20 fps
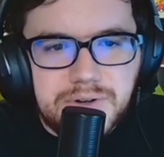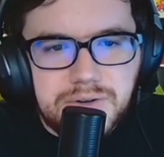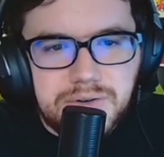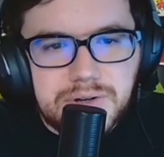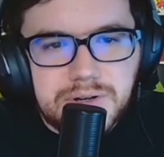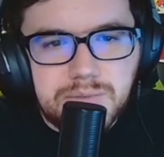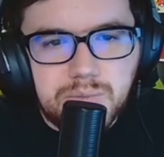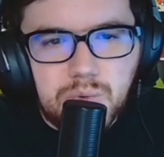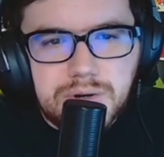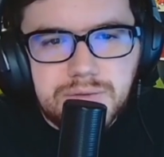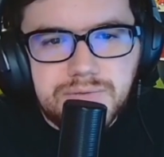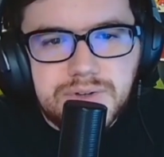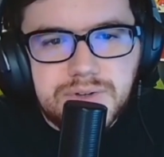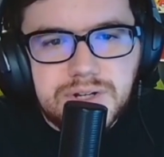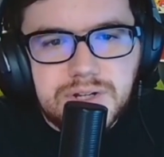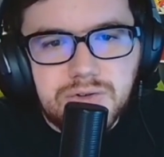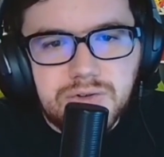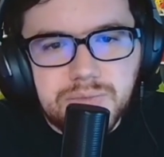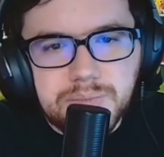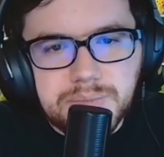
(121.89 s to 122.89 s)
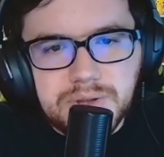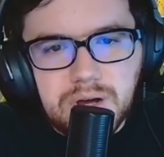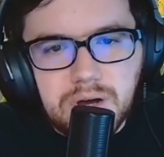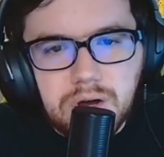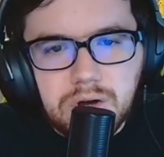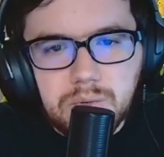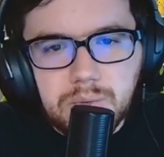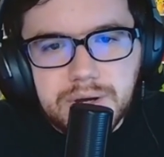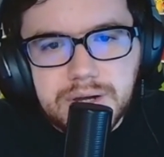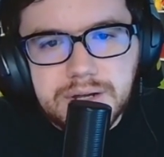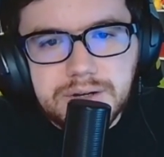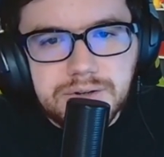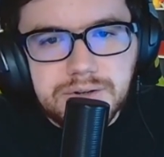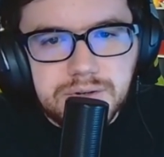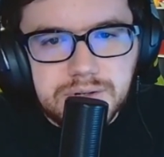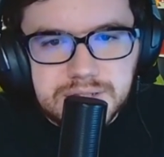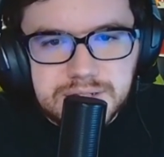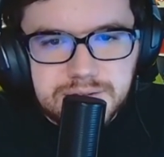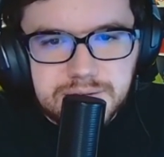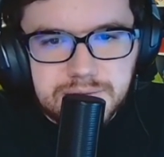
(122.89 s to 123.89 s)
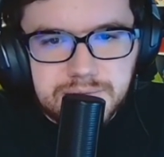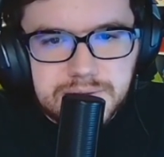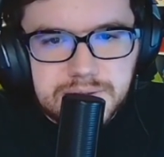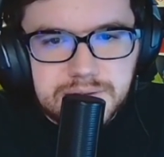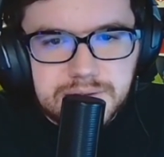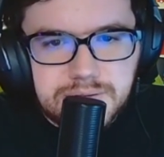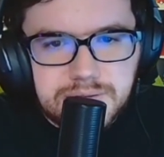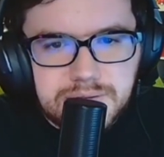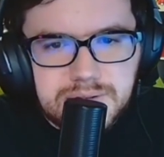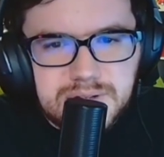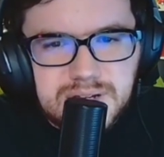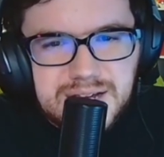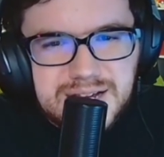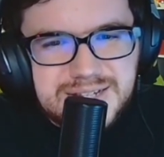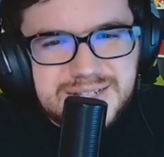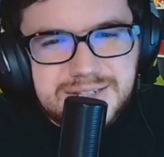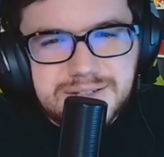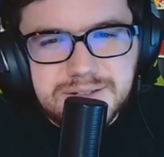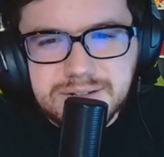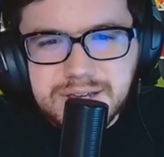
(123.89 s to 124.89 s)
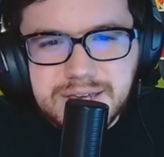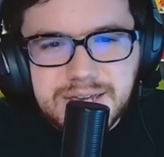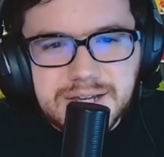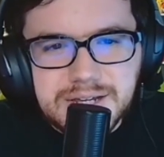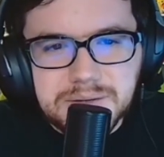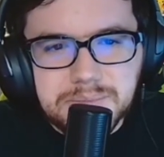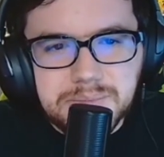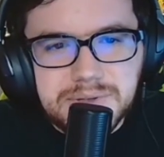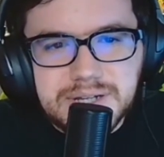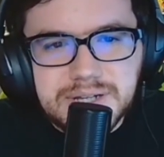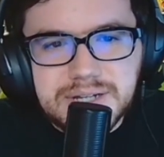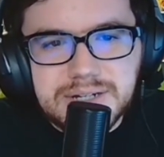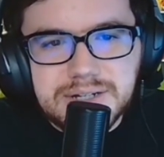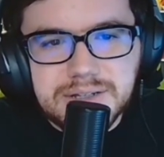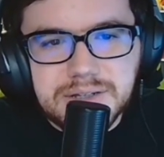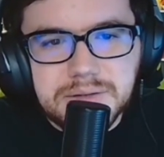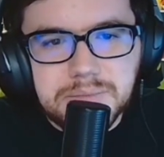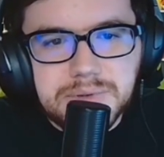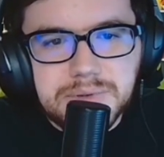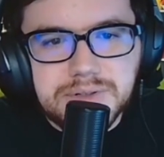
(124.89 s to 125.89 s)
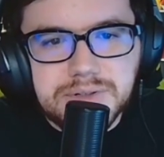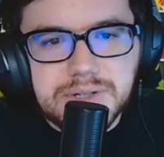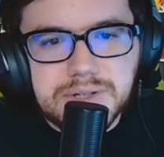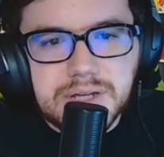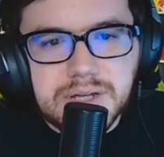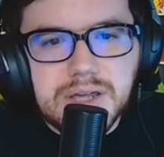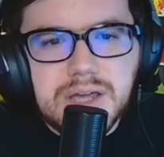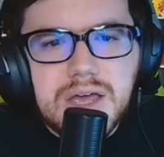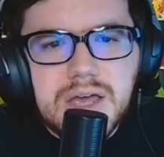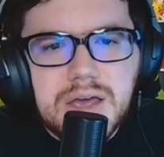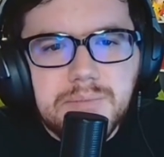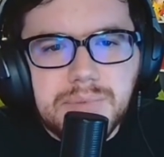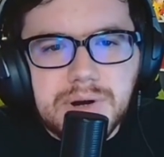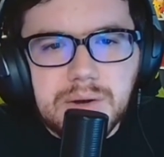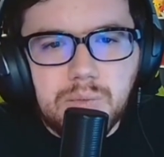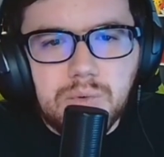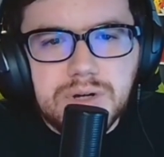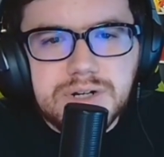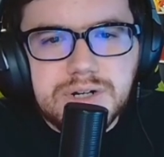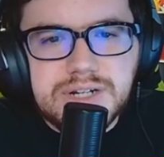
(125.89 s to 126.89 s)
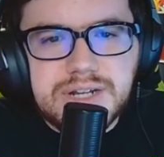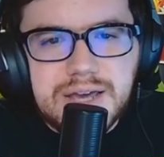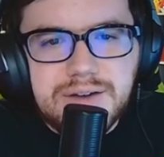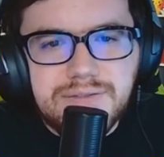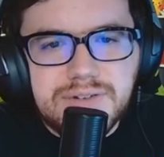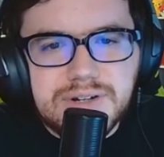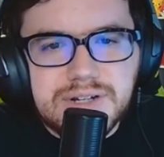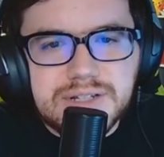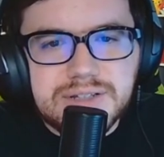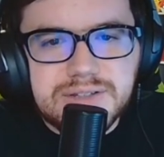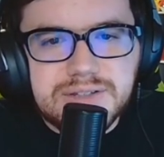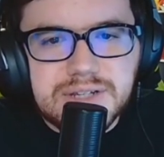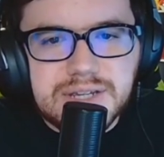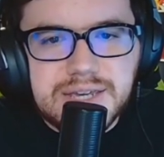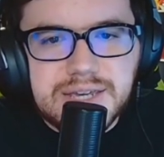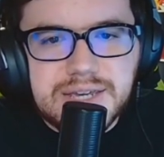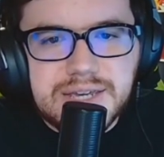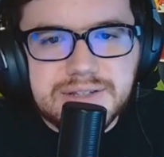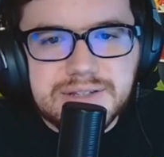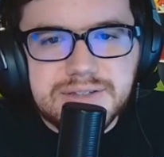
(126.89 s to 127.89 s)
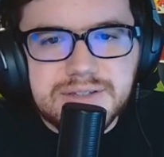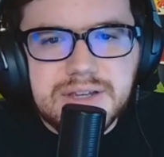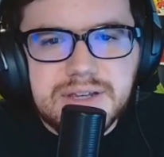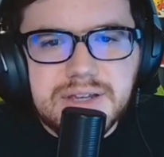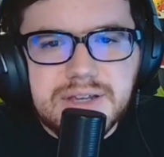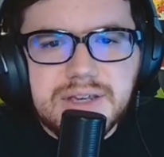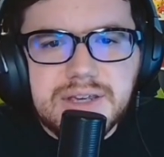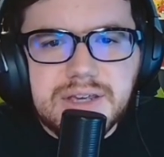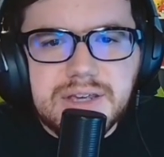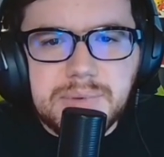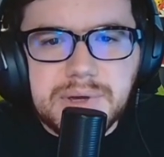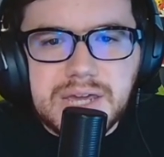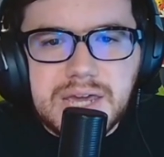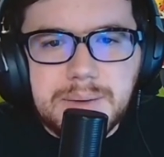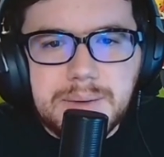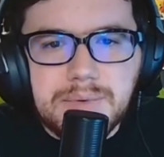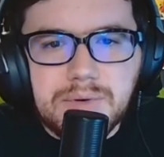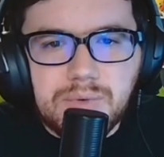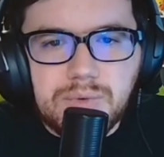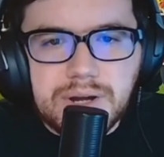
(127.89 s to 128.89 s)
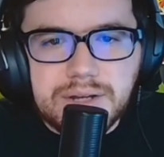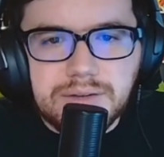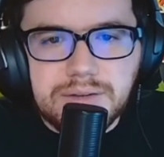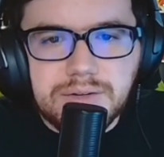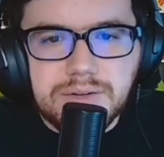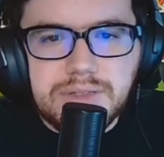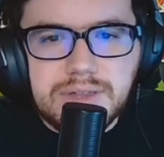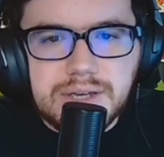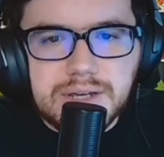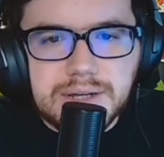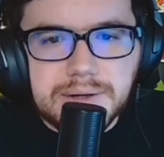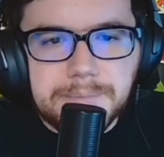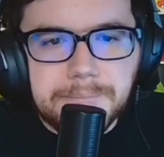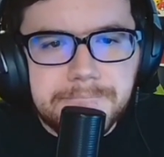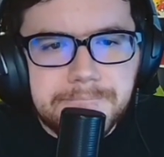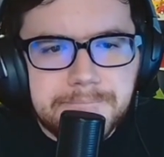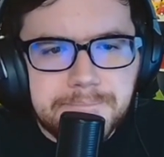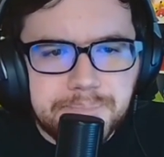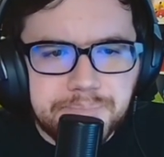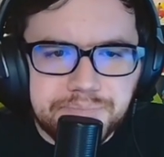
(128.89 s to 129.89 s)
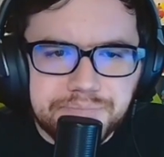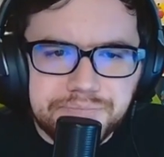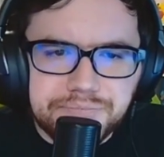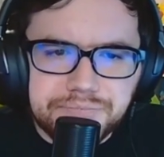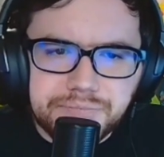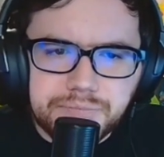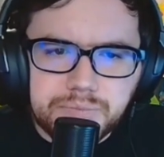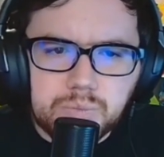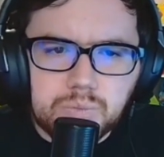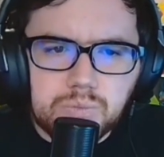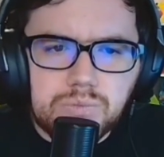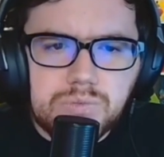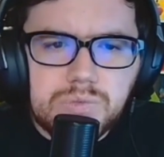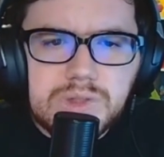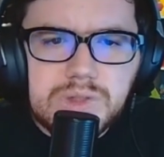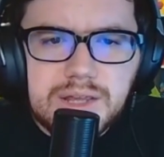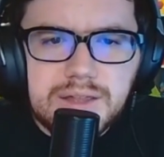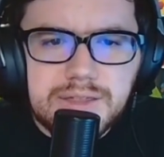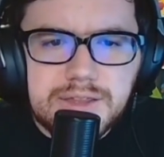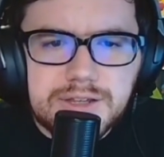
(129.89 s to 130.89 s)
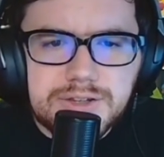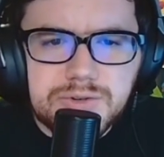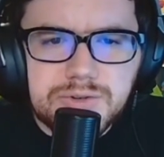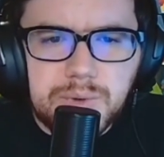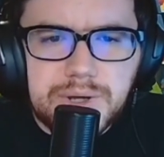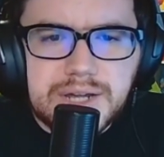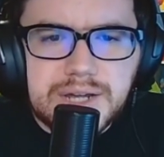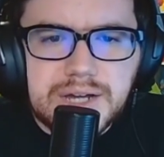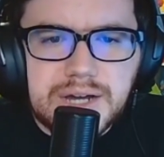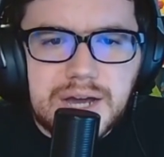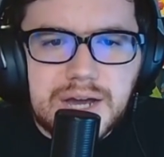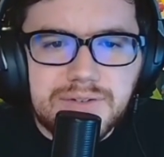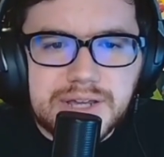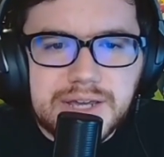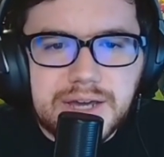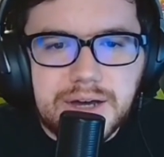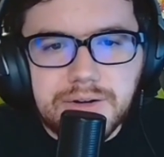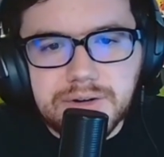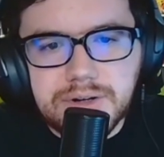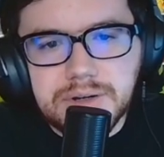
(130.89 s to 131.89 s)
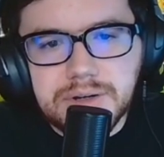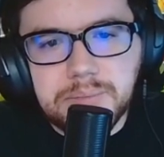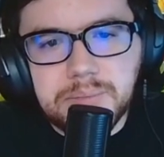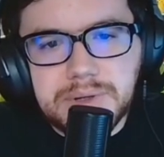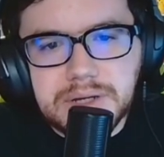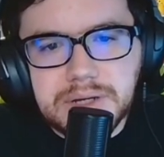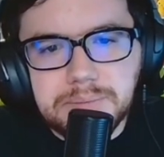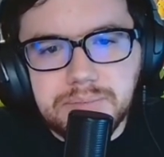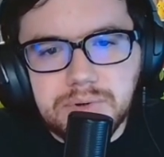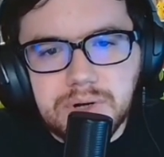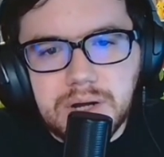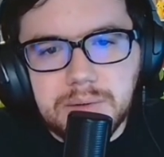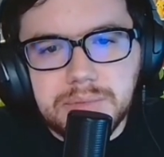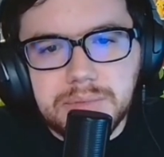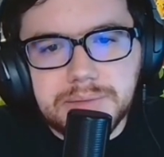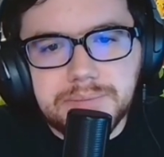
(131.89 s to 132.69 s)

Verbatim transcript: and one video from the hallway during these events. I still can't complain to the building, but I wanted evidence in case it became a regular thing. This week, I've encountered a big problem.